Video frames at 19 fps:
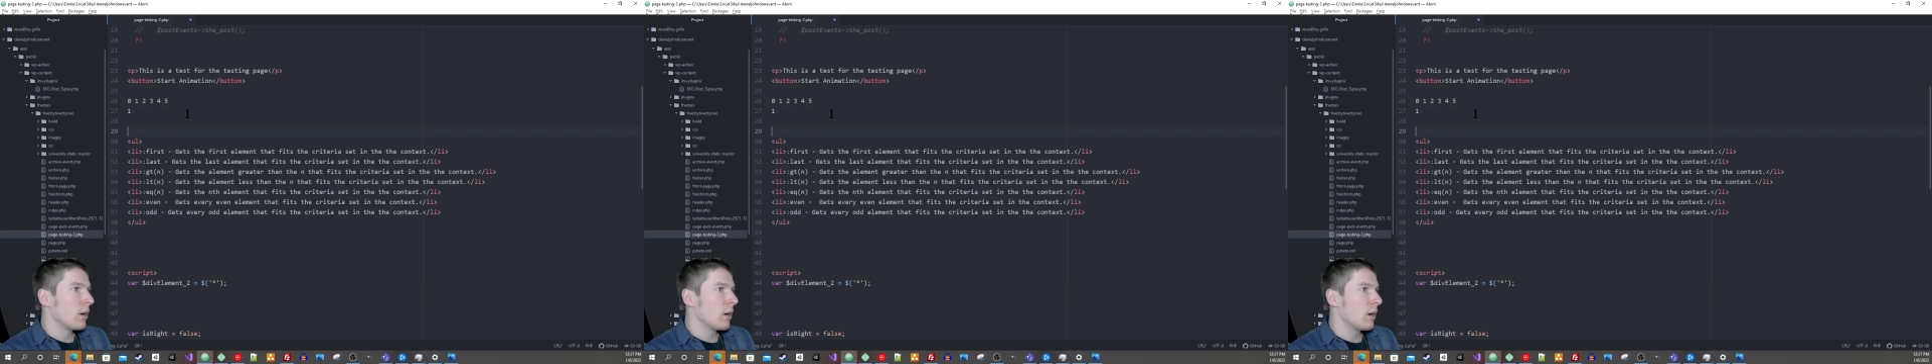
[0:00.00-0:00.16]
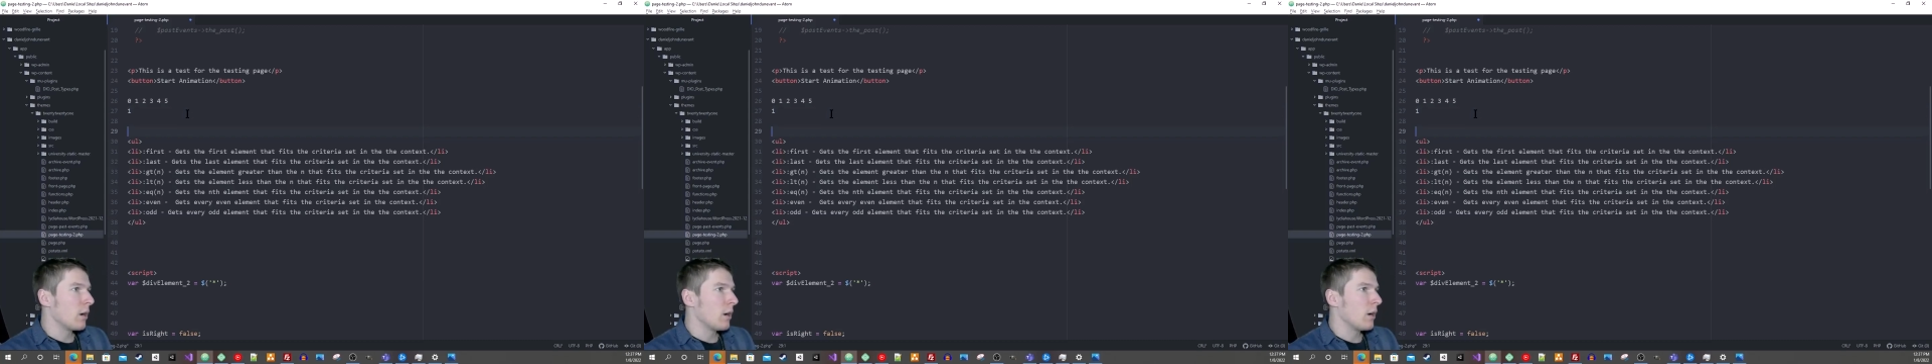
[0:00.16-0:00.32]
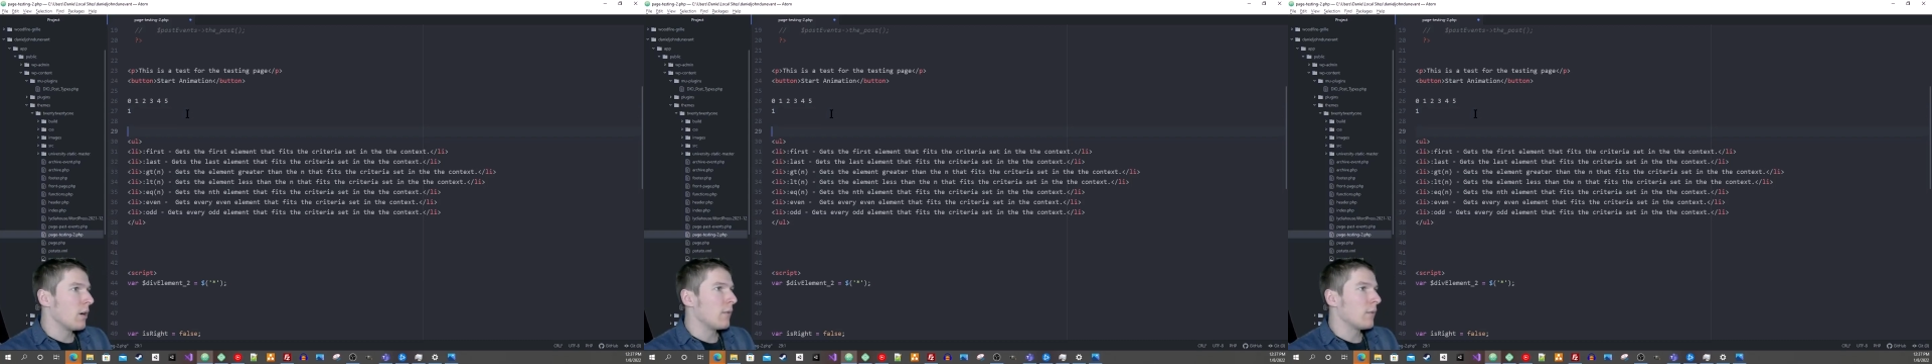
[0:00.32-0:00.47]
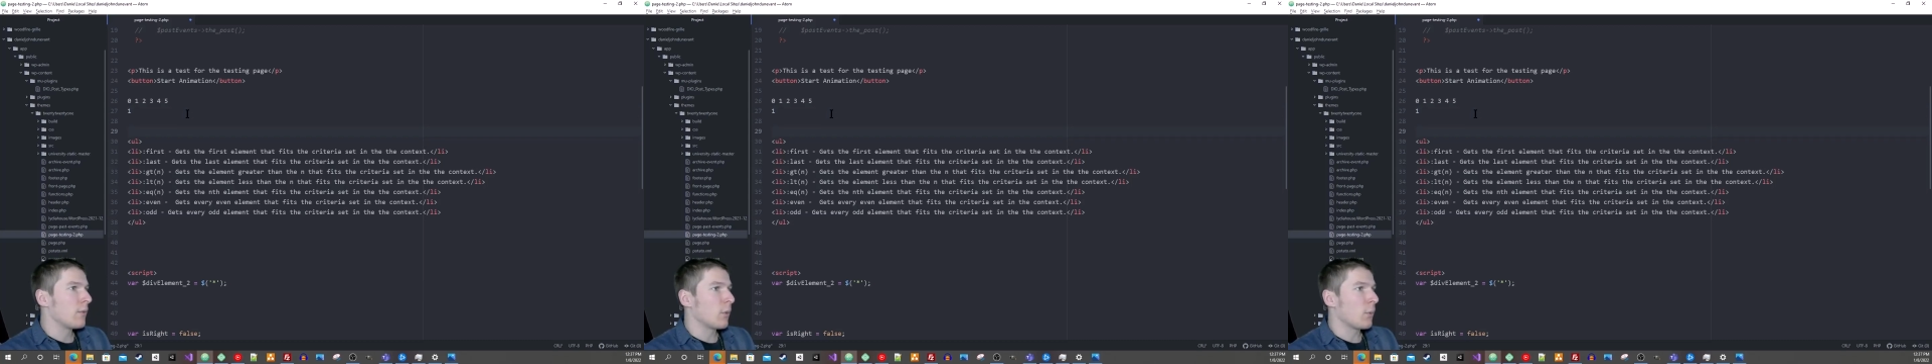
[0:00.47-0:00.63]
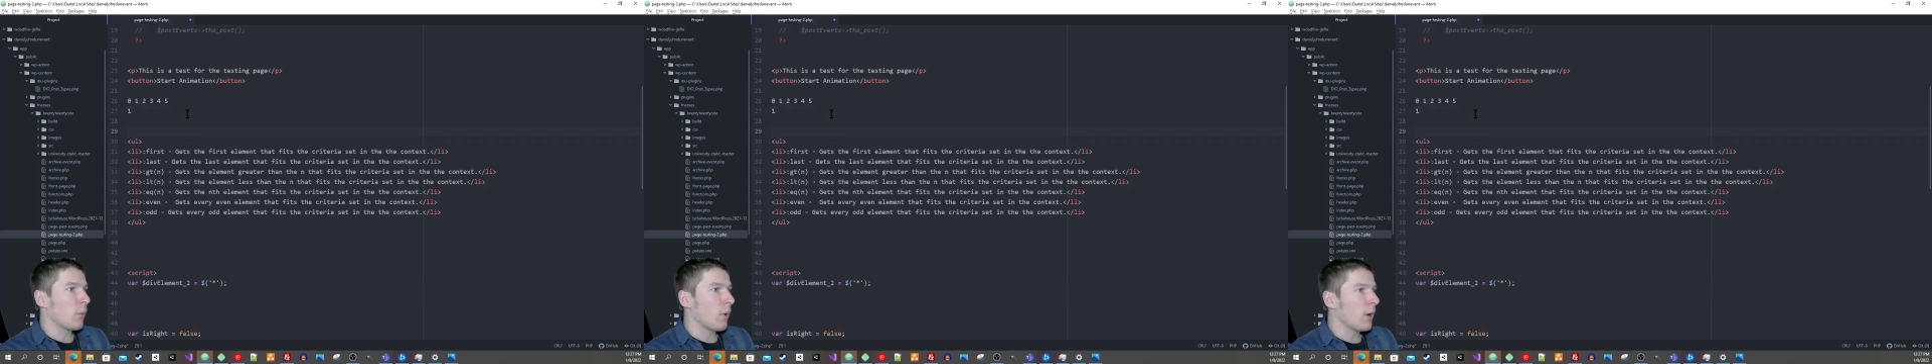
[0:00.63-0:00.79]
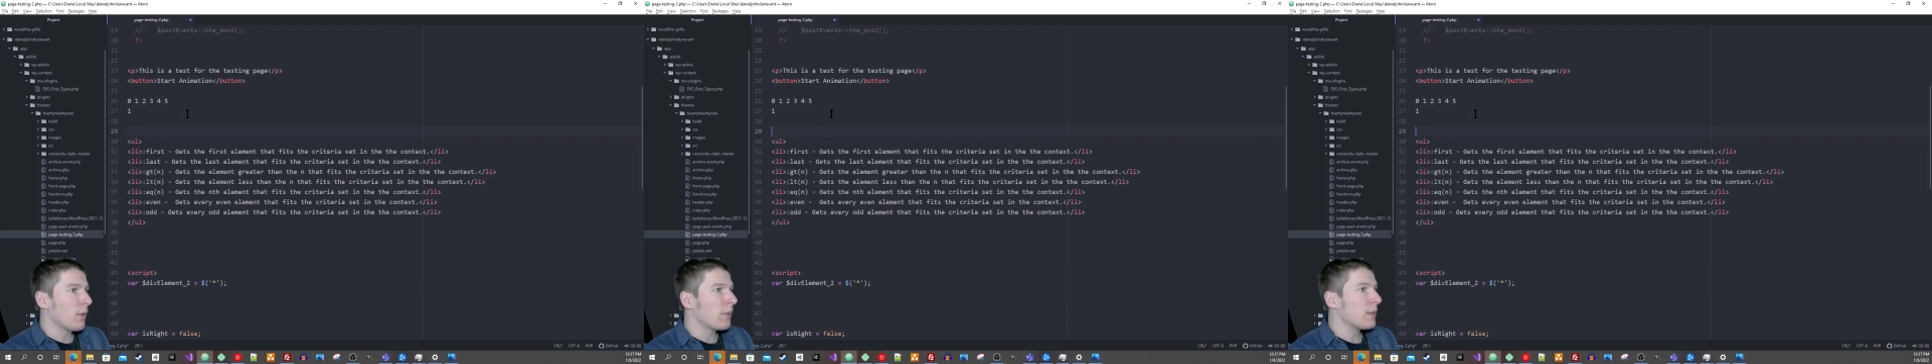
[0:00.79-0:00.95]
of the
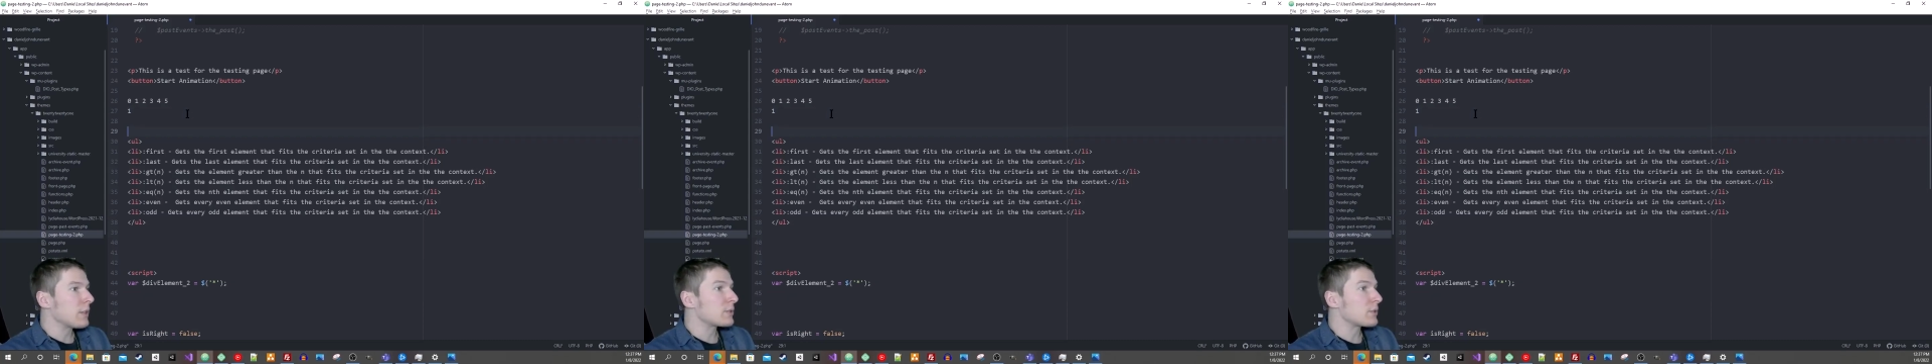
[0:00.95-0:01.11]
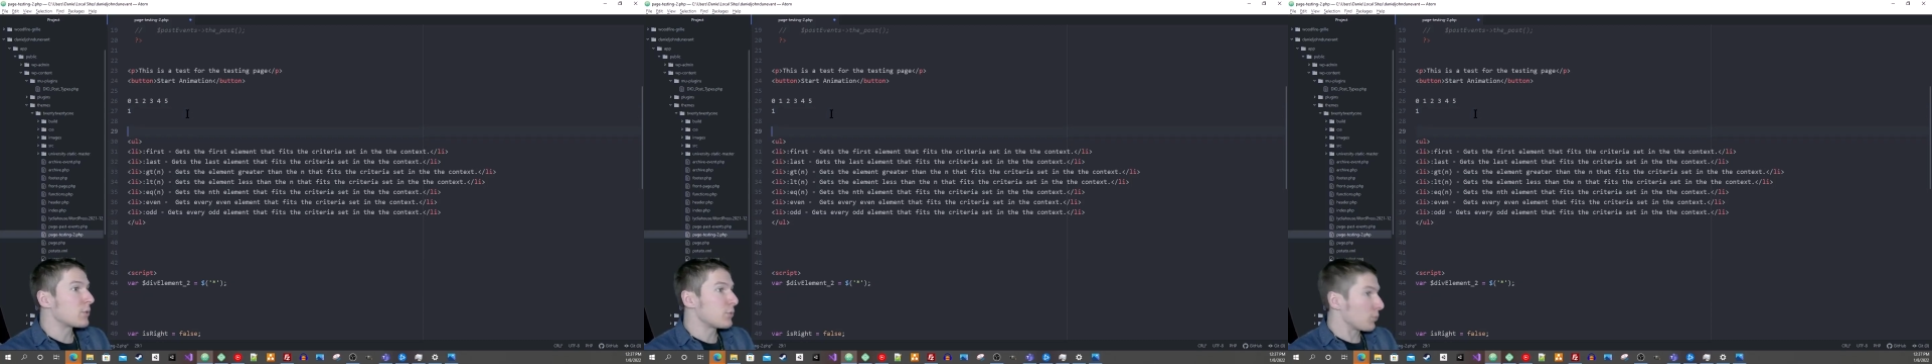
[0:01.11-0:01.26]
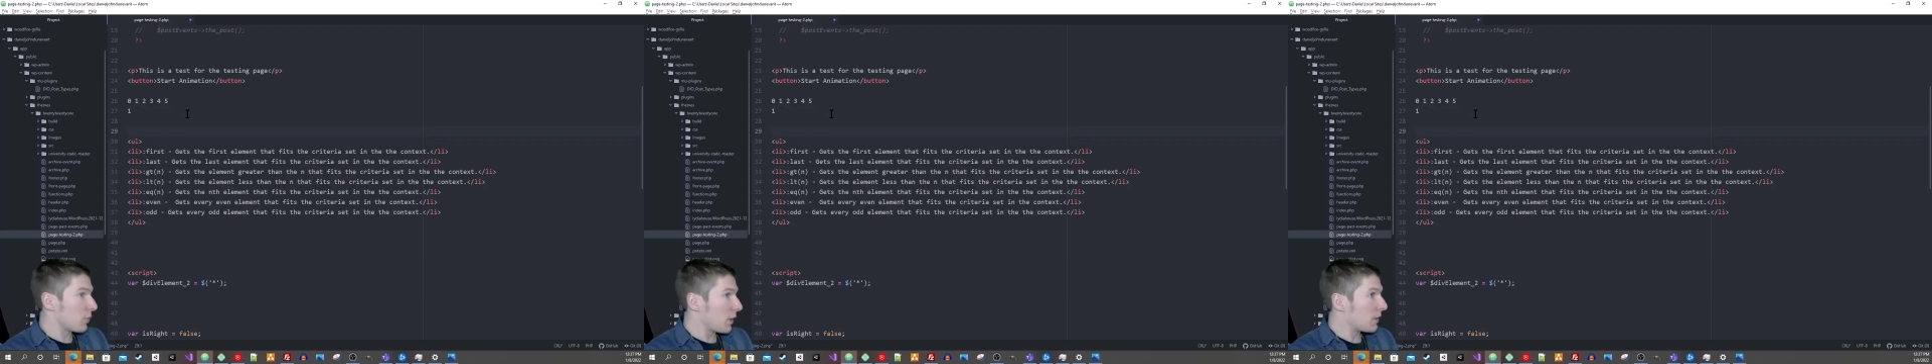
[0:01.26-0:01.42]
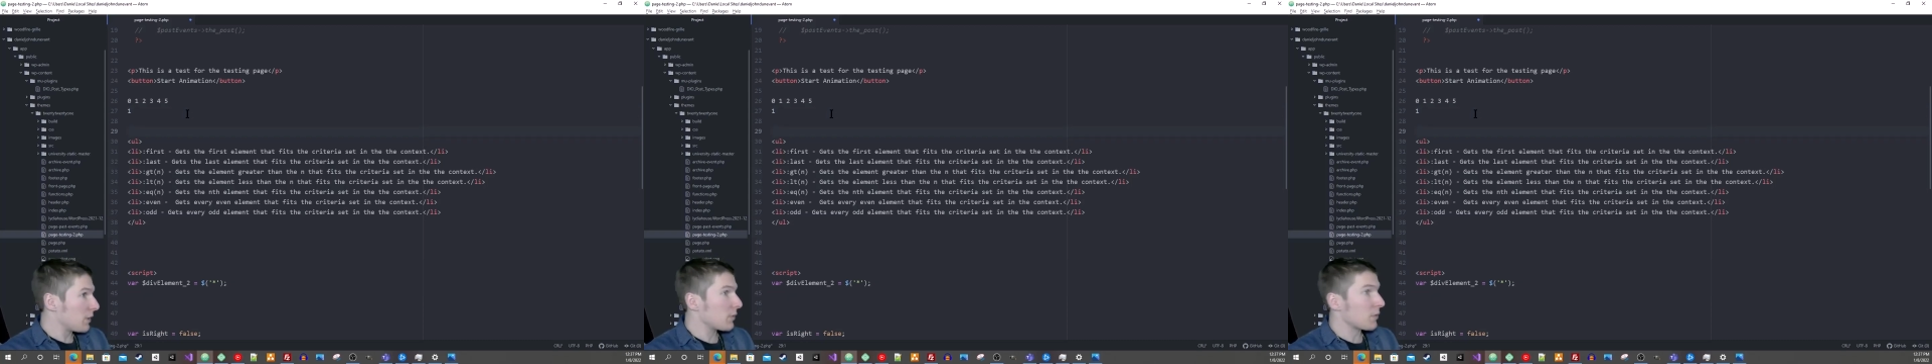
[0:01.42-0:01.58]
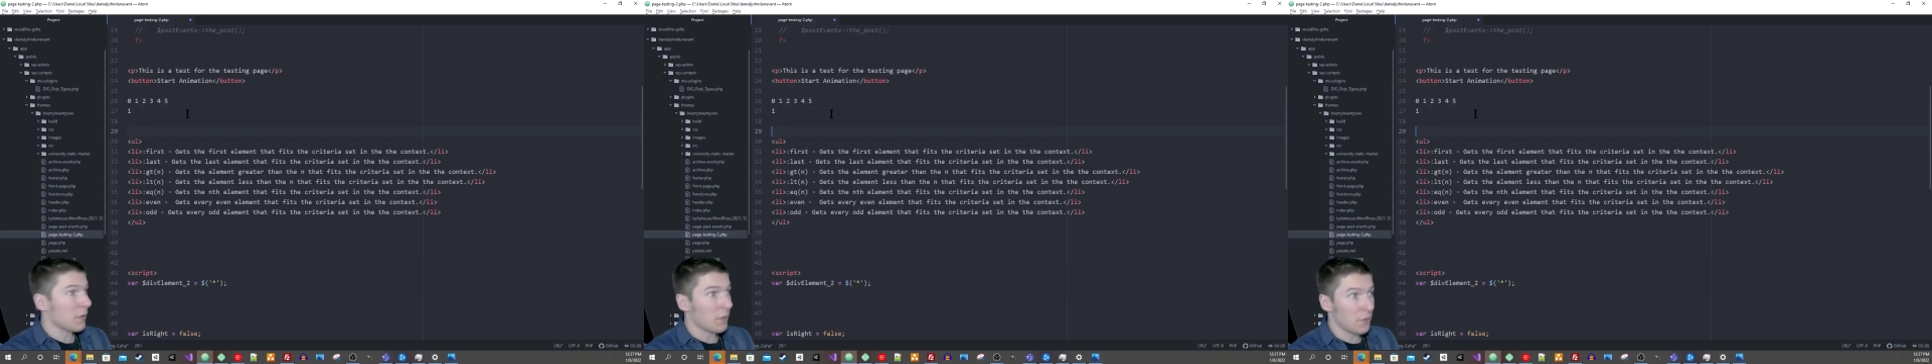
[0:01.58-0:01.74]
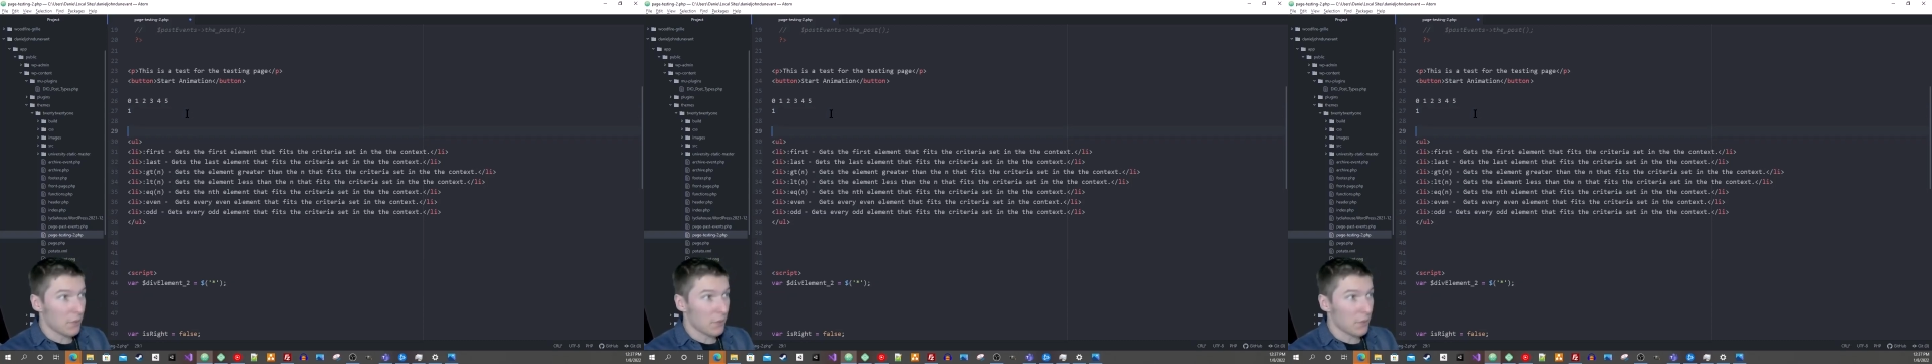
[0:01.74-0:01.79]
one that's greater than